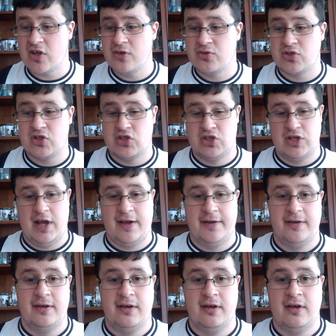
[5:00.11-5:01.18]
that just
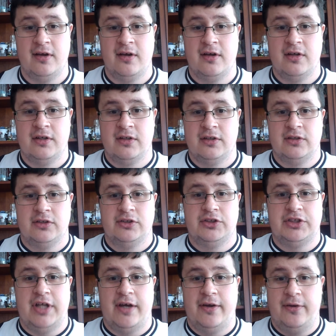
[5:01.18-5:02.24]
goes to
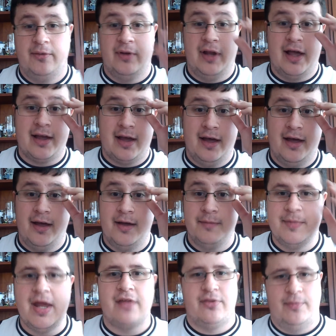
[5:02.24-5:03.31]
show,
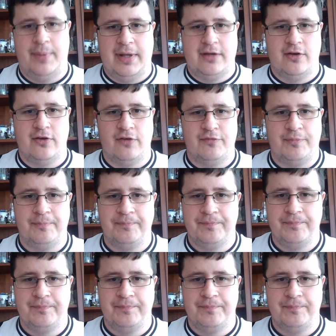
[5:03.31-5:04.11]
like, another